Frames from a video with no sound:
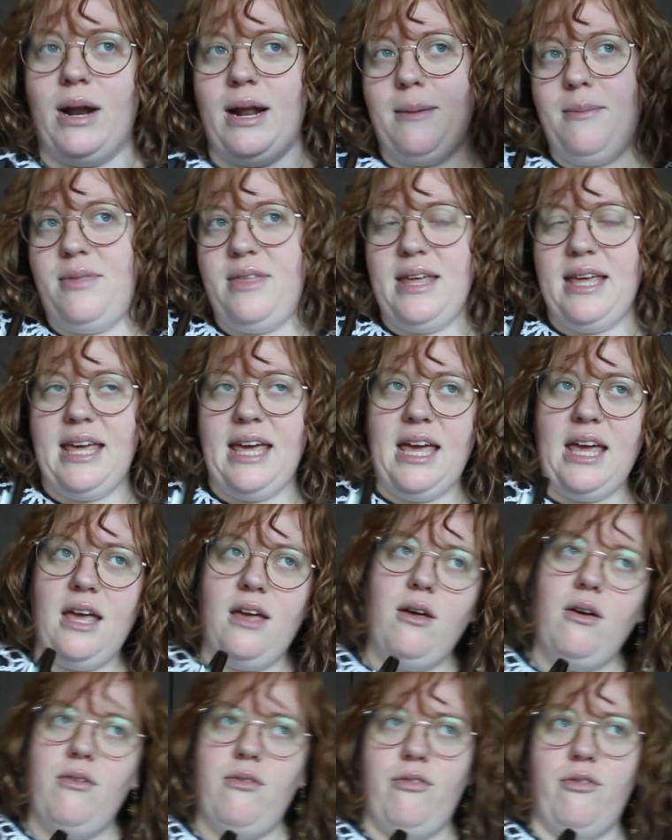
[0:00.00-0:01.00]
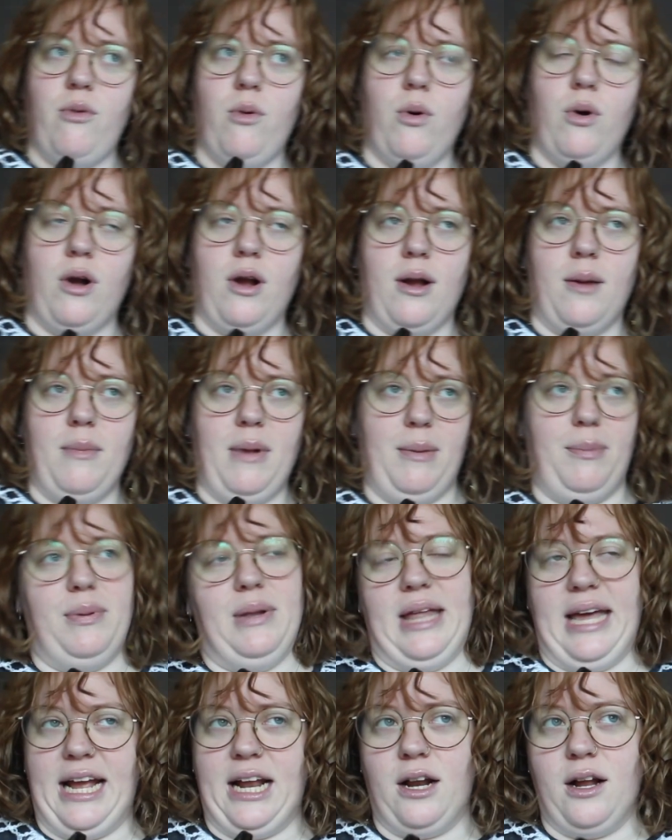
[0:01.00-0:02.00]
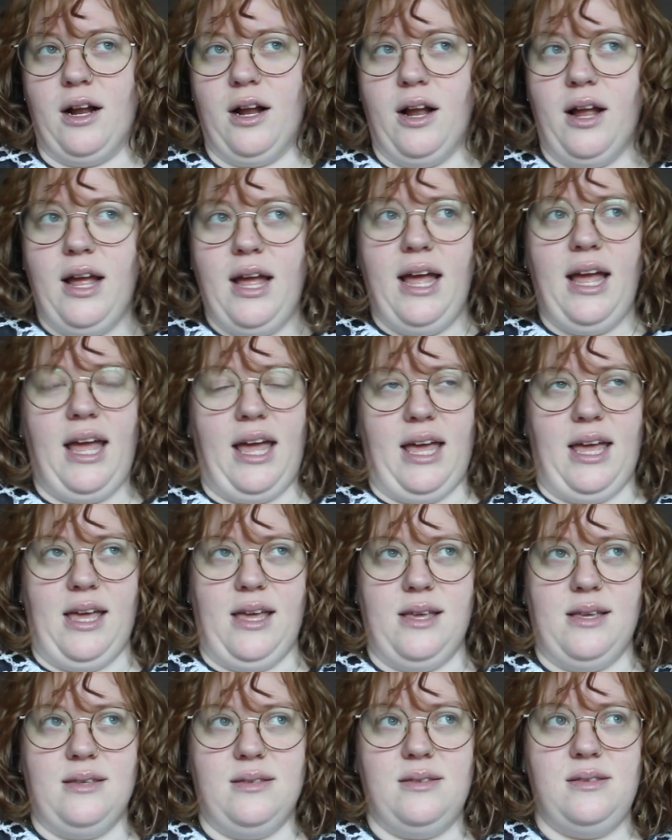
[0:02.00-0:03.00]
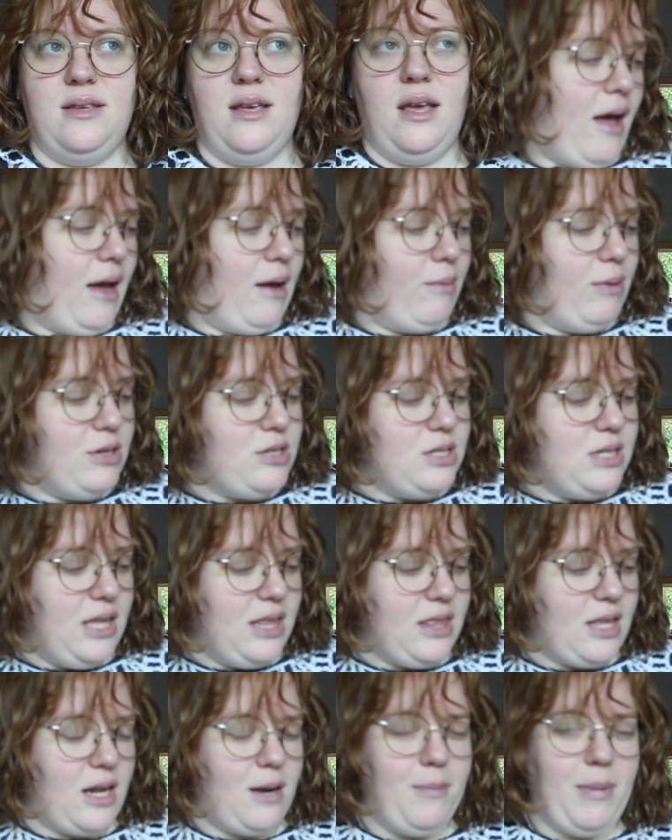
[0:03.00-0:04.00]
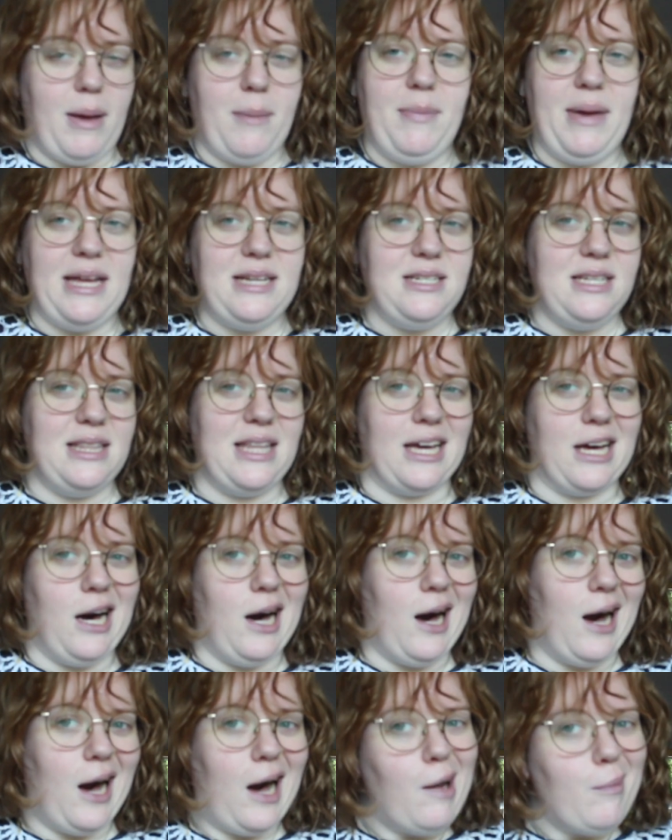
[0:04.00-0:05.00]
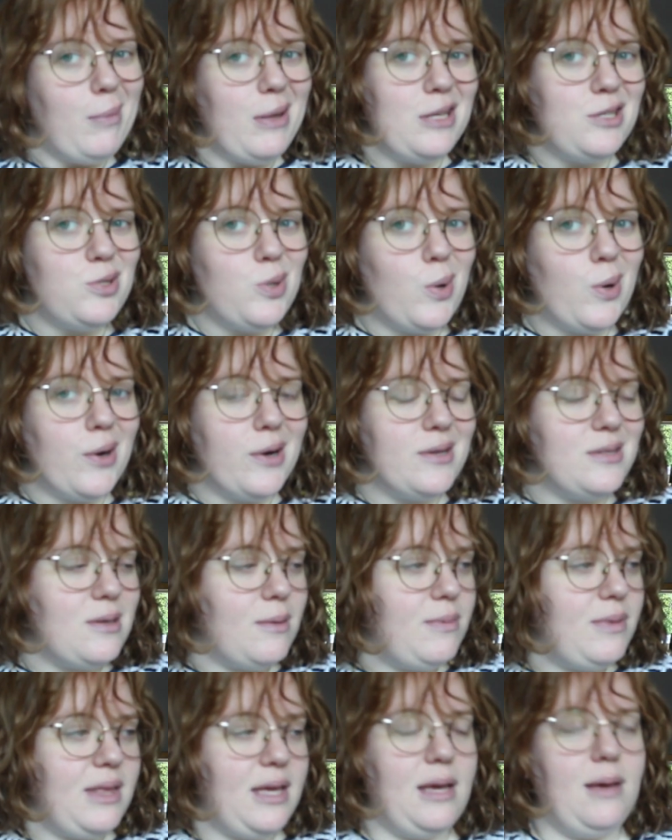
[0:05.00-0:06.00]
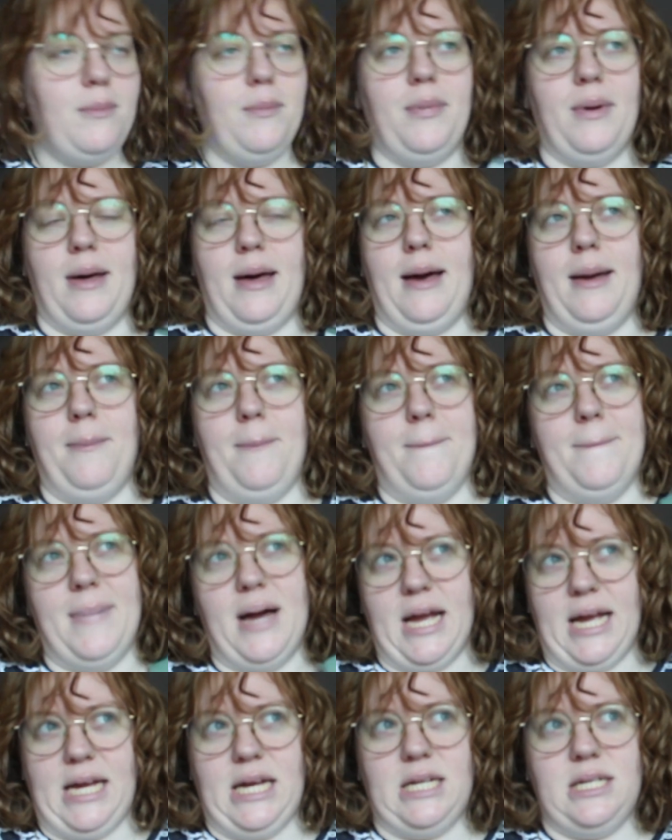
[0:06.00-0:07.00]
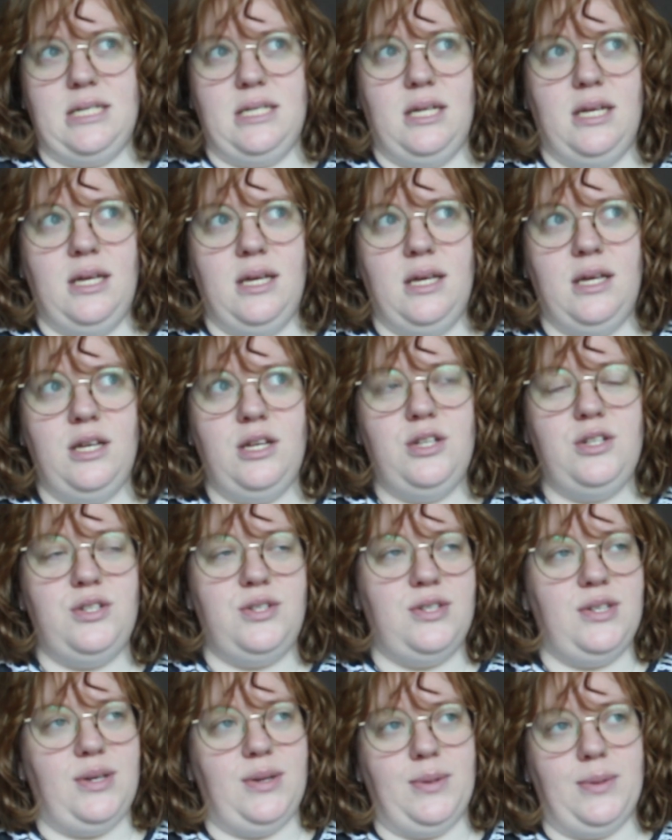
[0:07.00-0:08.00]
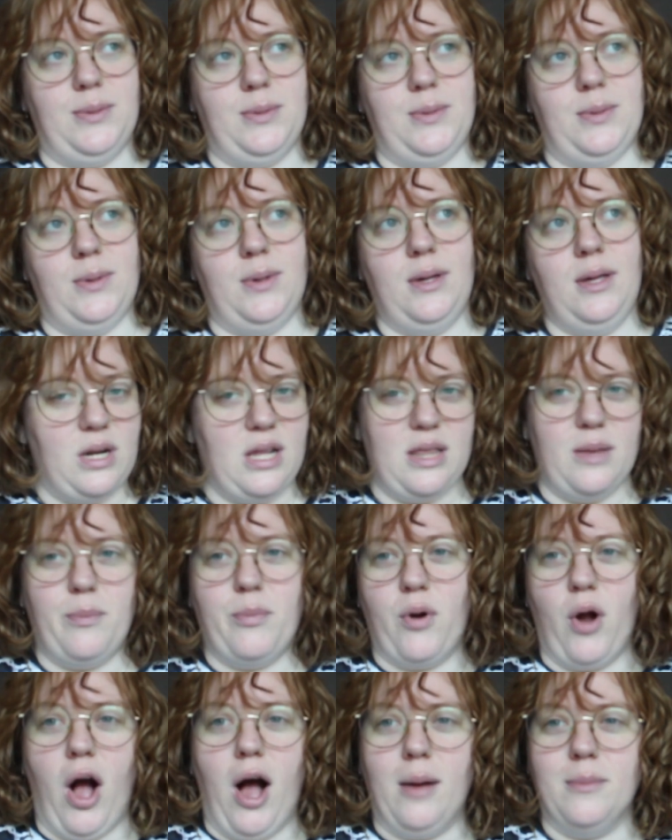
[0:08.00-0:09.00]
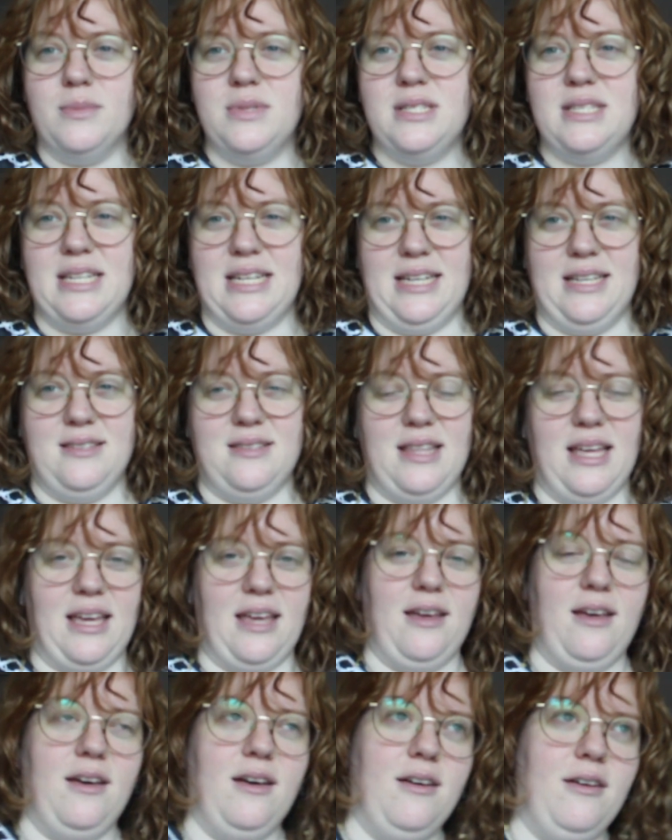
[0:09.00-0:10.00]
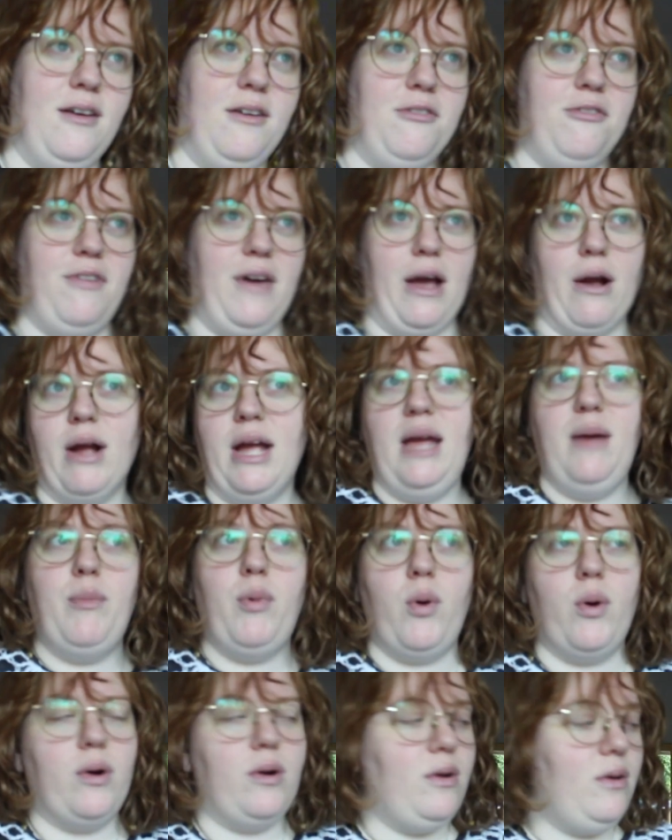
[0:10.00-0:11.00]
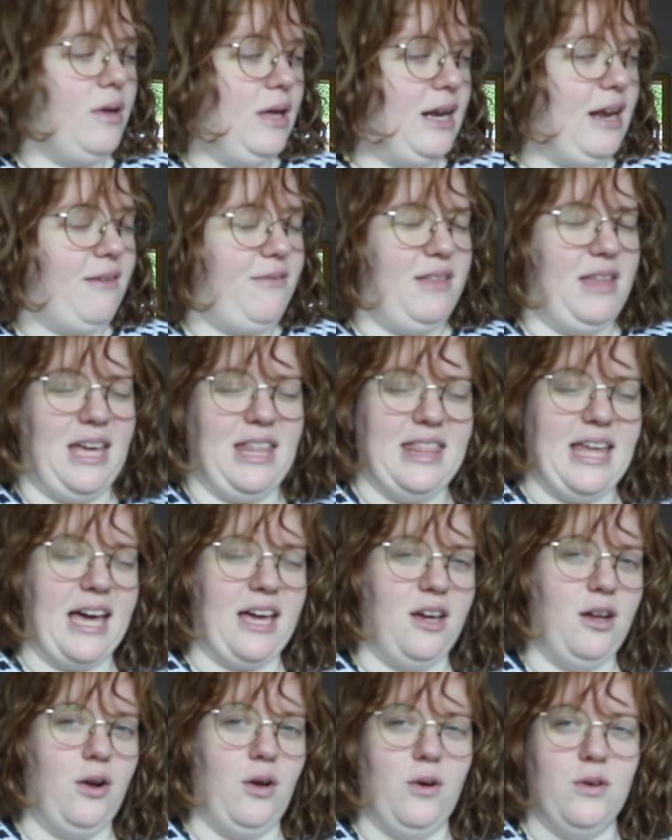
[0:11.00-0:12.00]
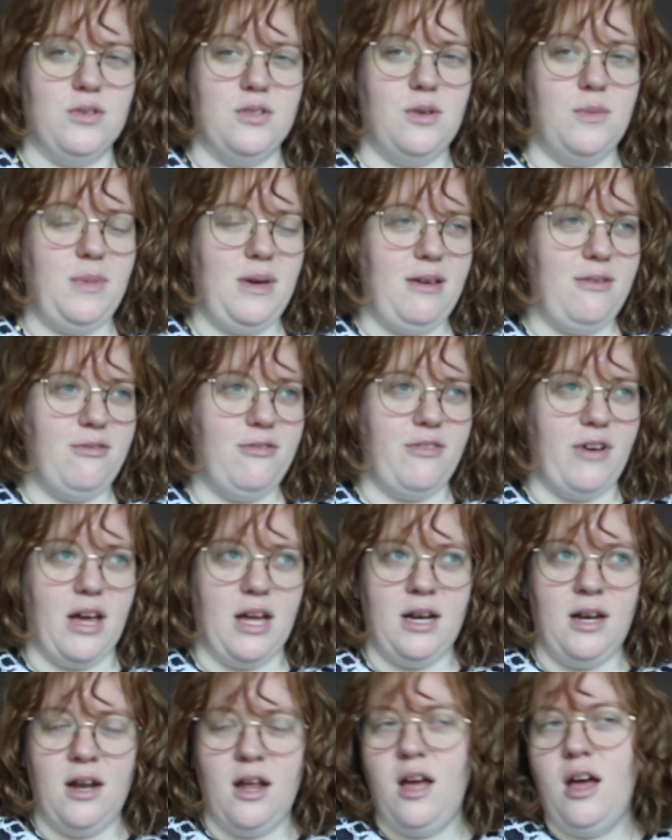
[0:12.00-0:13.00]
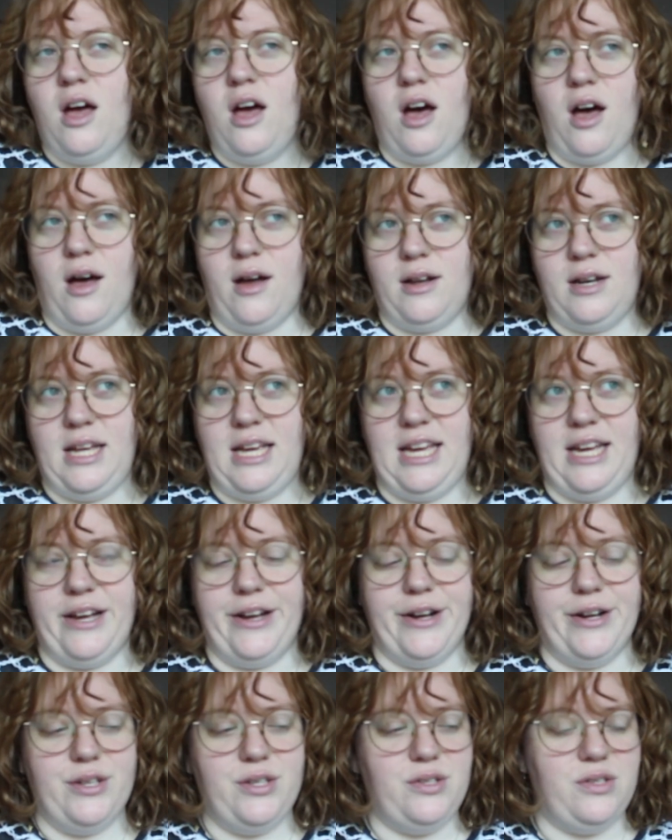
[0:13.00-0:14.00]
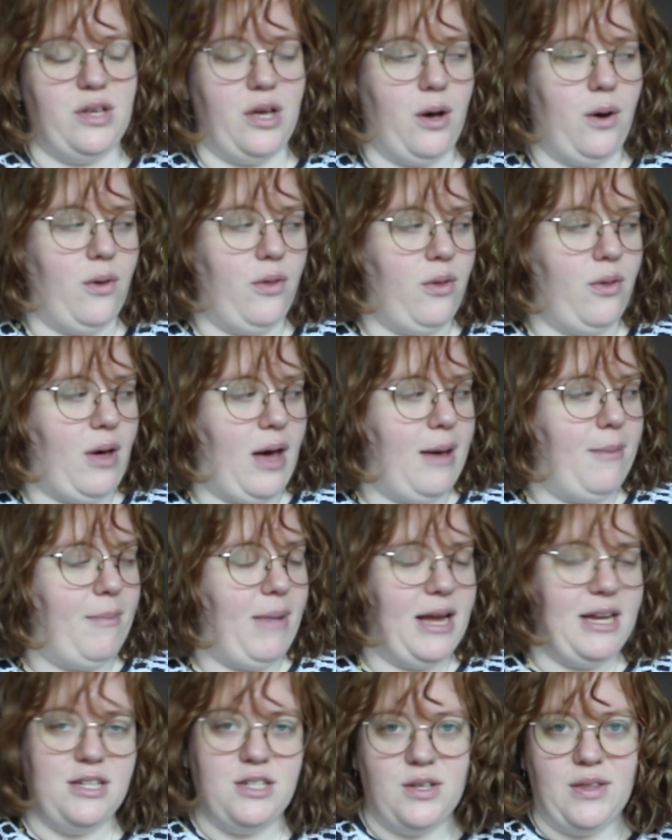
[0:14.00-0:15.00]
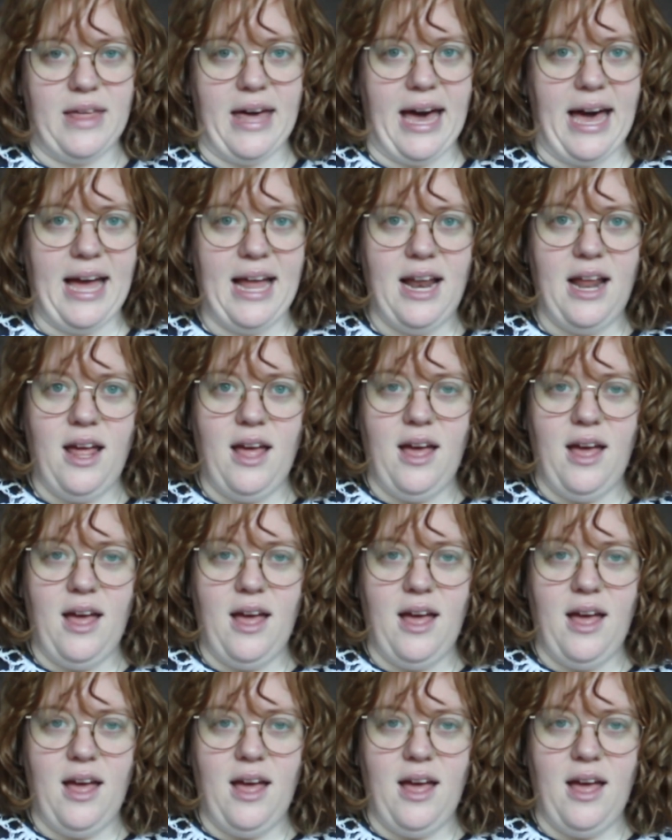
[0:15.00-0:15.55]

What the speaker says: I'm thinking for my planner is I originally thought about painting like a hobbit door or something, but I might do one of the prompts is like a fairy portal, and I feel like that could also be fun on here, so I might do that.